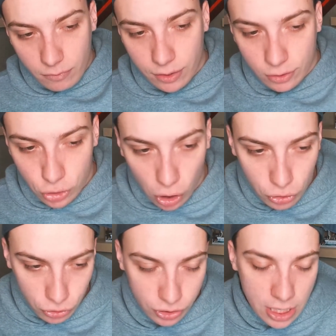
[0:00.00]
the
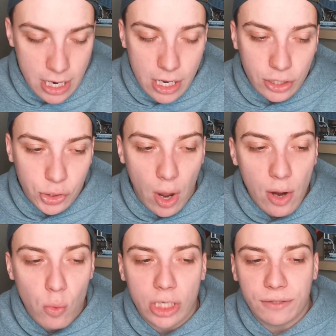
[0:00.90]
Chargers. So I
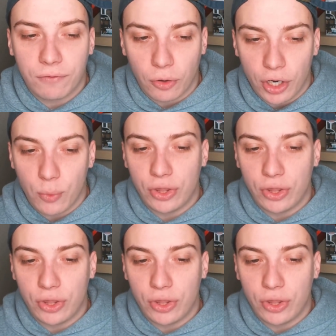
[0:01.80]
was flirting with